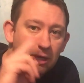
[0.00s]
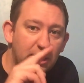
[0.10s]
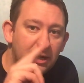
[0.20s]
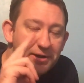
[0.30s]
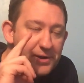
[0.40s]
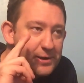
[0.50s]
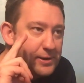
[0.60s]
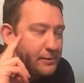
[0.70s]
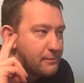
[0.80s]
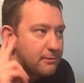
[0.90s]

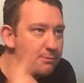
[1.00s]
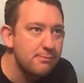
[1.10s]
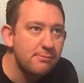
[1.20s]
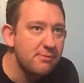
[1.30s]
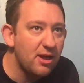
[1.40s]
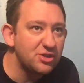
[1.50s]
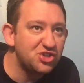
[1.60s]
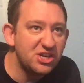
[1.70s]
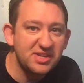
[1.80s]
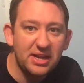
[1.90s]

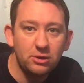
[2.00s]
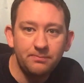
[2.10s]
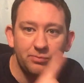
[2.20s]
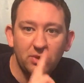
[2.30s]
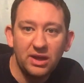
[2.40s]
Jez Allen,